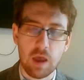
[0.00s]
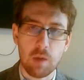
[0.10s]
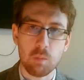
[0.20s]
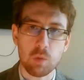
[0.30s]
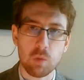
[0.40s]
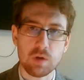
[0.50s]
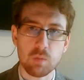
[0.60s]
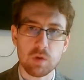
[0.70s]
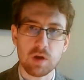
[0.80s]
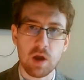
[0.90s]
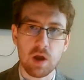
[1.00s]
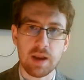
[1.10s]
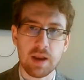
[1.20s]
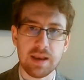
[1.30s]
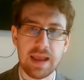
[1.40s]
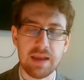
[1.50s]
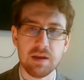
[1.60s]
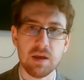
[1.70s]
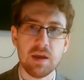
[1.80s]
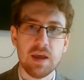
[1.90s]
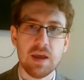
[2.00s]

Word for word: um, would would kind of lend a,